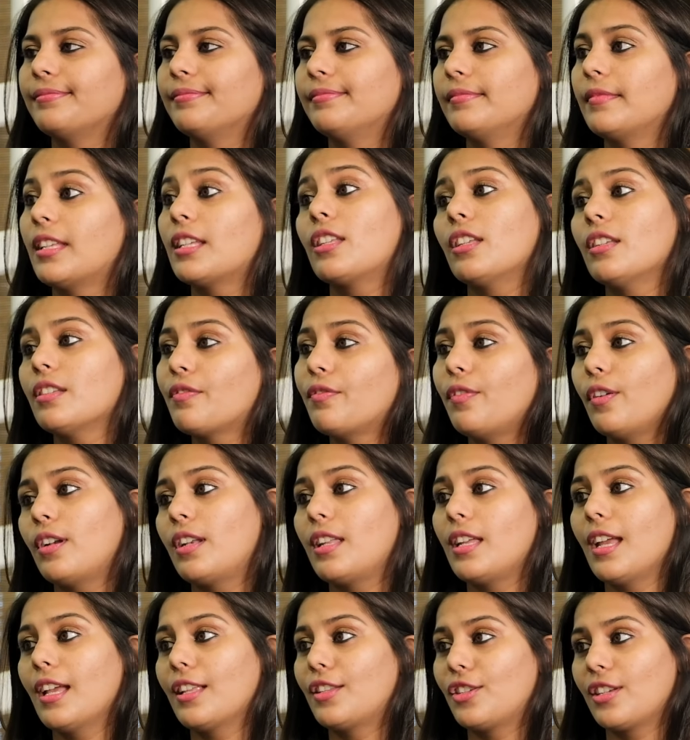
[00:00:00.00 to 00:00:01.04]
This is for
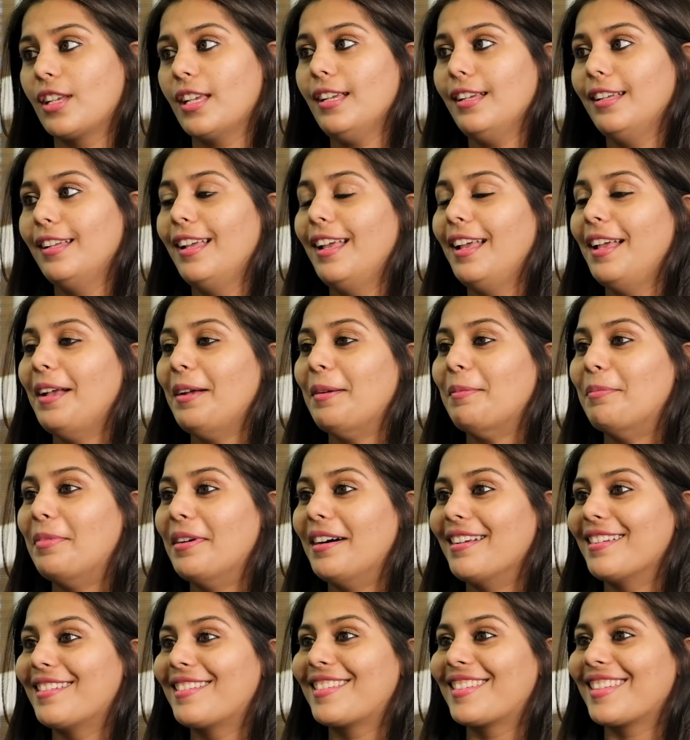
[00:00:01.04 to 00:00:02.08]
DHA,
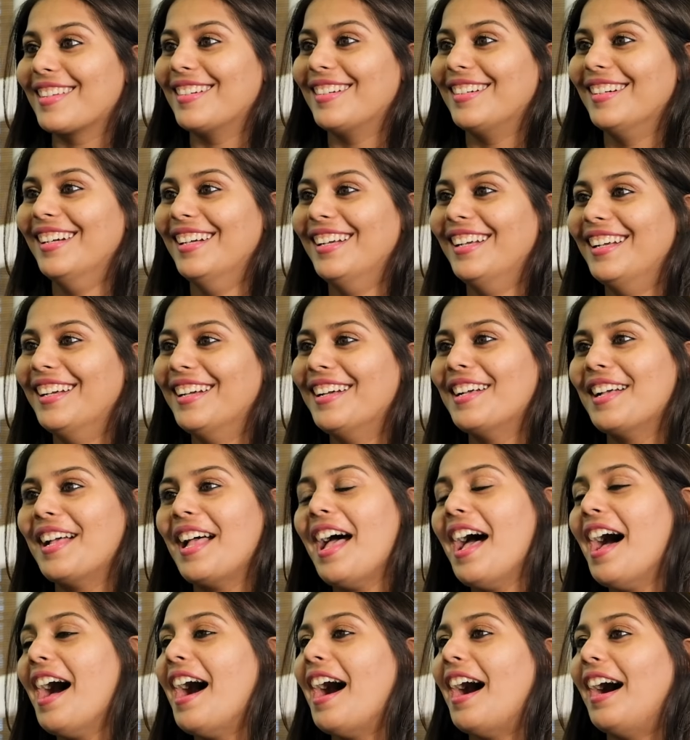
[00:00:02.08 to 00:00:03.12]
but
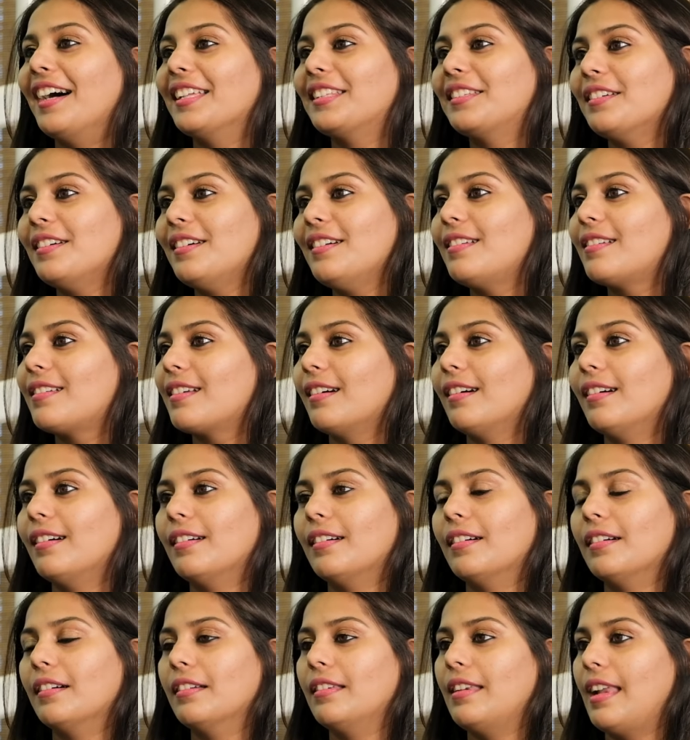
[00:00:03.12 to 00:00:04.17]
other
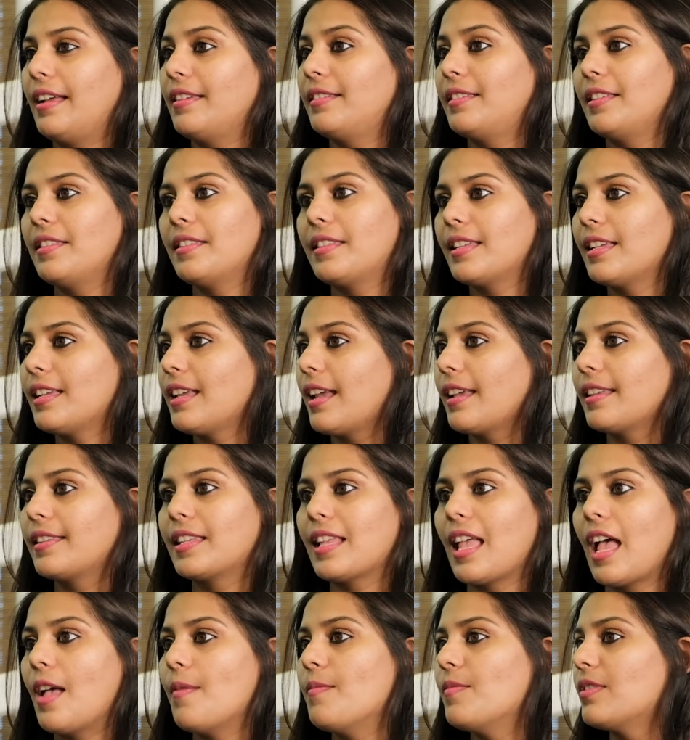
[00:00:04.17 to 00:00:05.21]
licensing
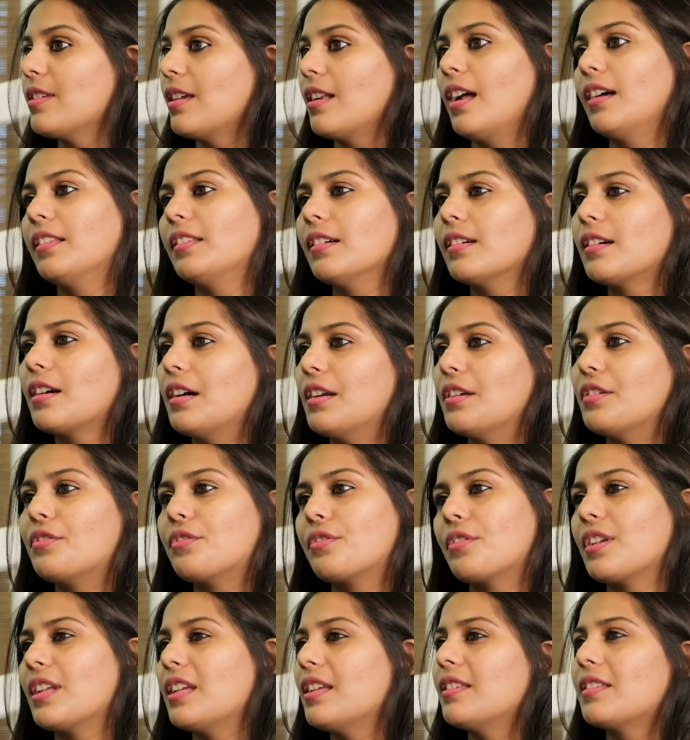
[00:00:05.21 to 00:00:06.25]
exams and other
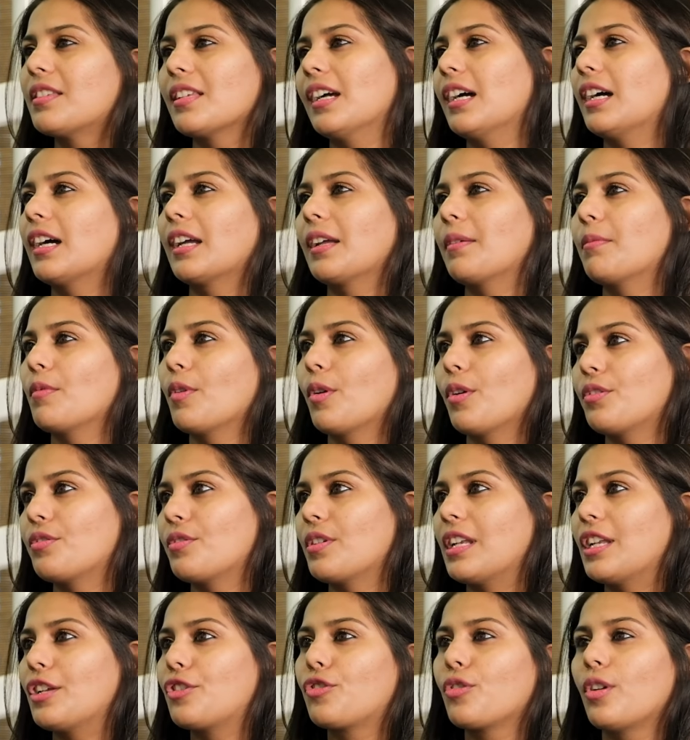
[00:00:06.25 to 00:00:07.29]
countries, I'm not
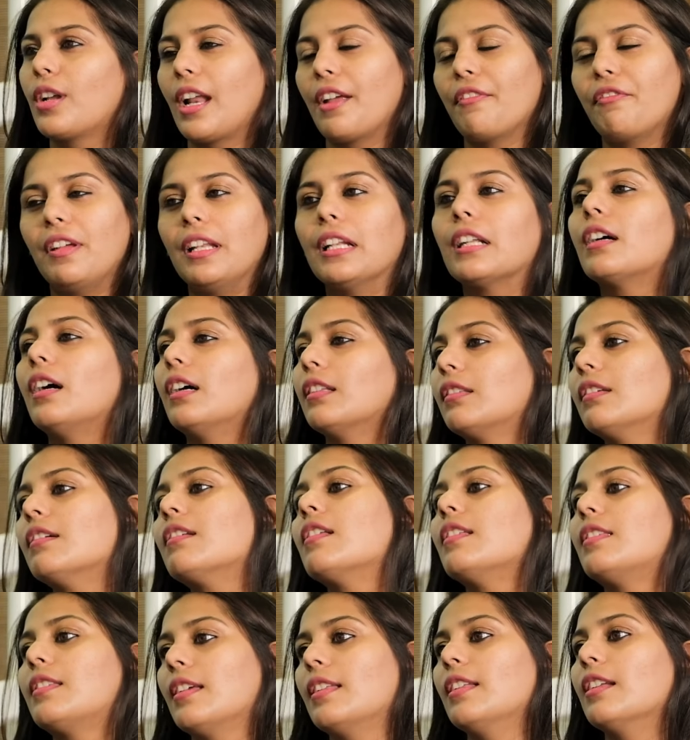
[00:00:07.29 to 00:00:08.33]
really sure. I feel Qatar
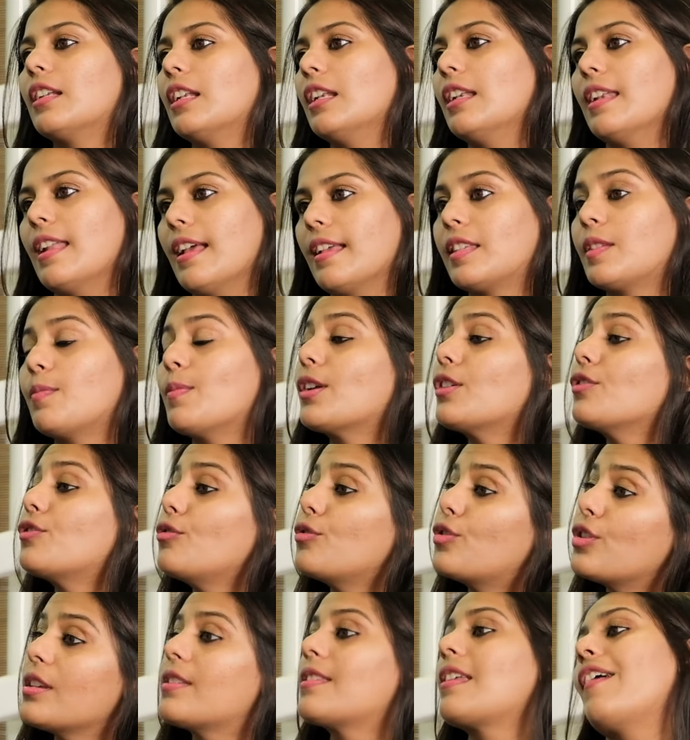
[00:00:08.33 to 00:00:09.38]
it's a little less because you
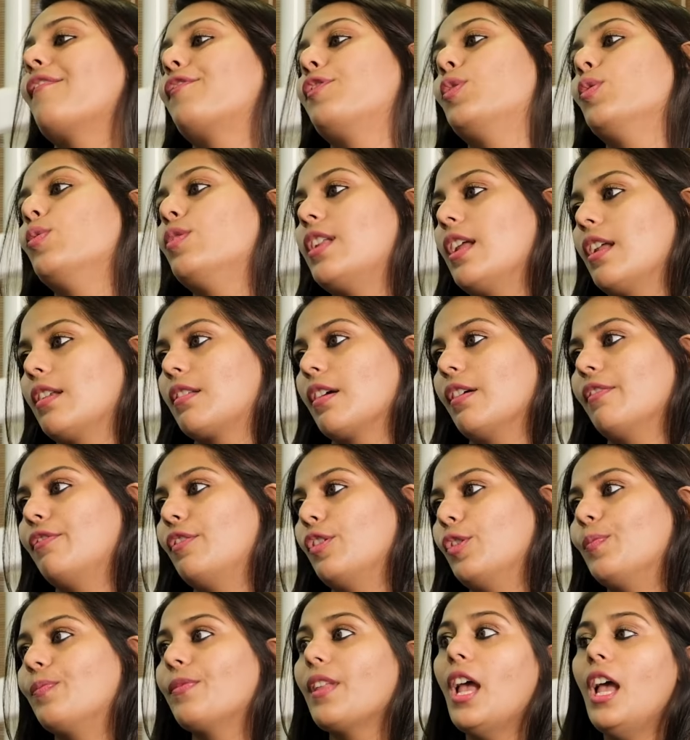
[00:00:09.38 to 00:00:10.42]
just have to do data
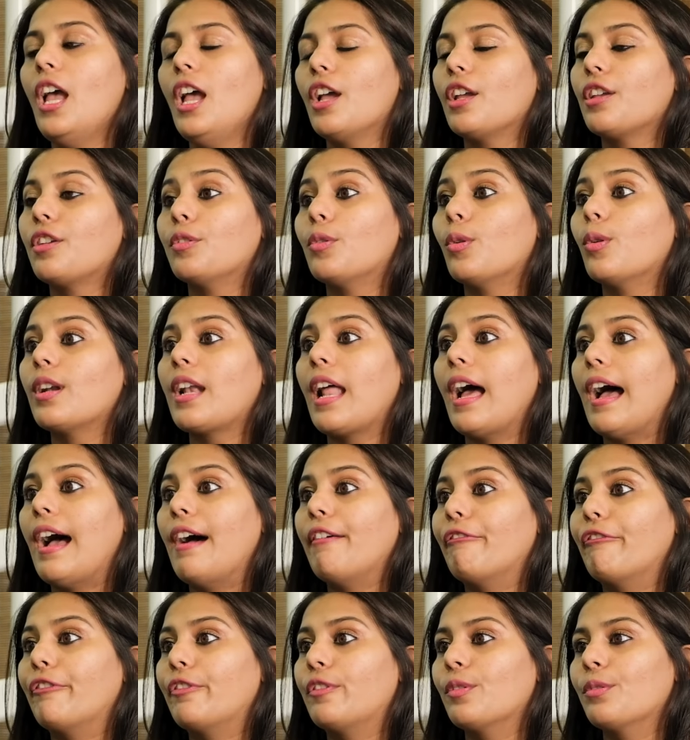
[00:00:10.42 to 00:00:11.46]
flow. You don't
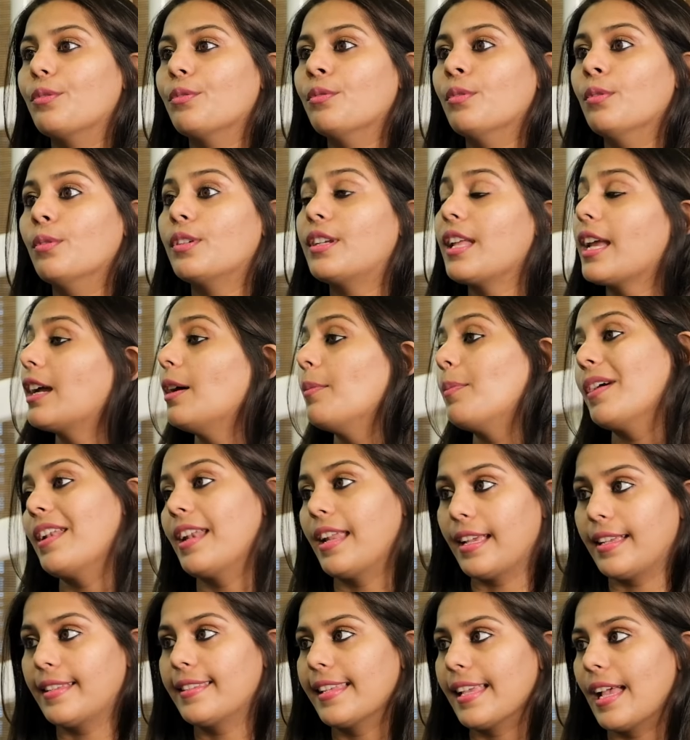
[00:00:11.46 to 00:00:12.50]
have to take up an
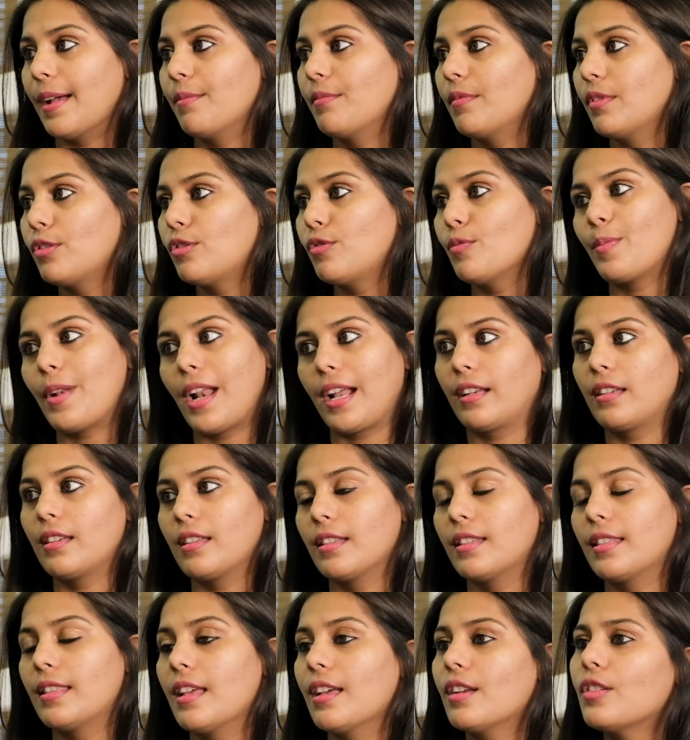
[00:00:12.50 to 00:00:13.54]
exam to
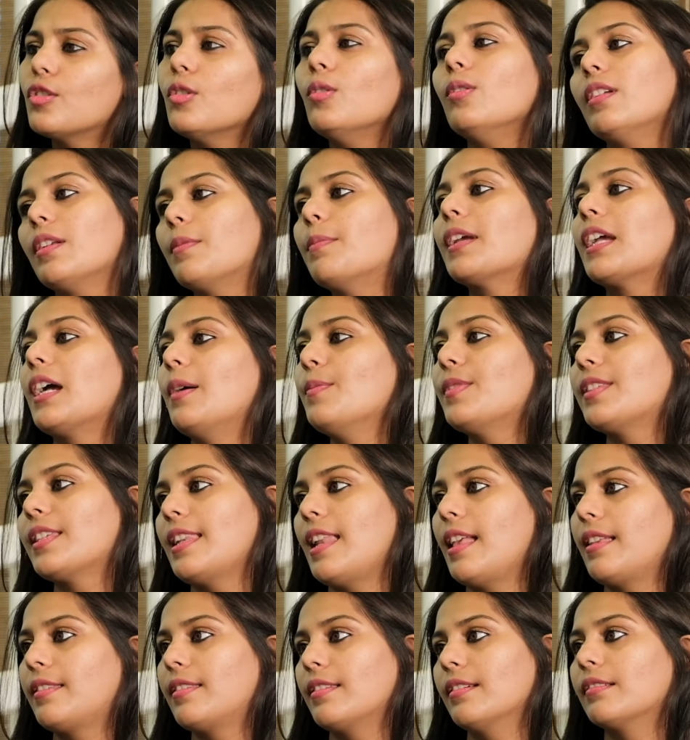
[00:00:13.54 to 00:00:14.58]
practice there. So it becomes
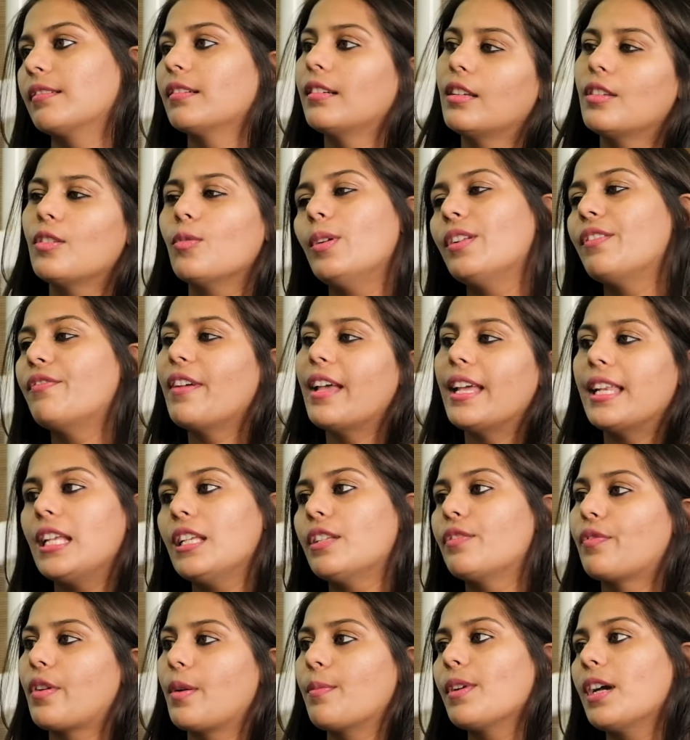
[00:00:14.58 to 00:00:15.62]
lesser. So it
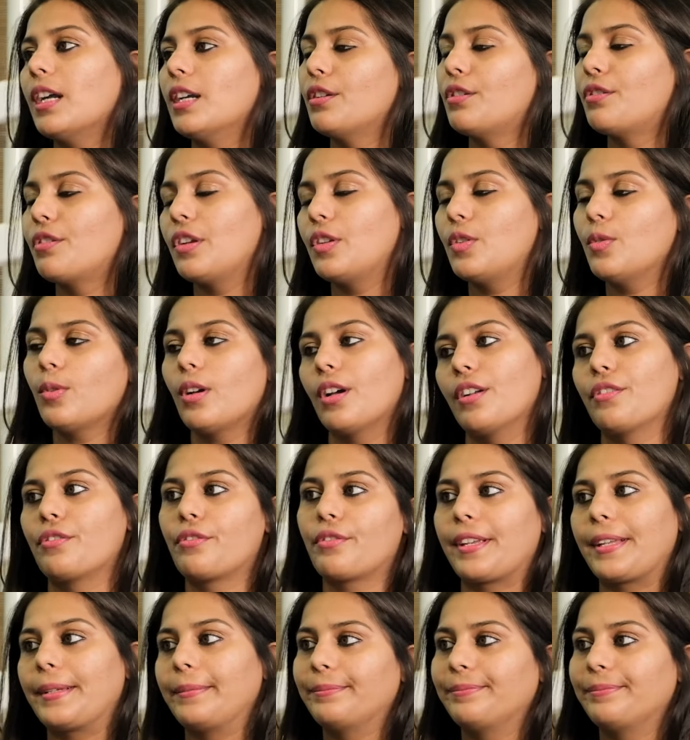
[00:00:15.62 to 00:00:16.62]
varies from country to country.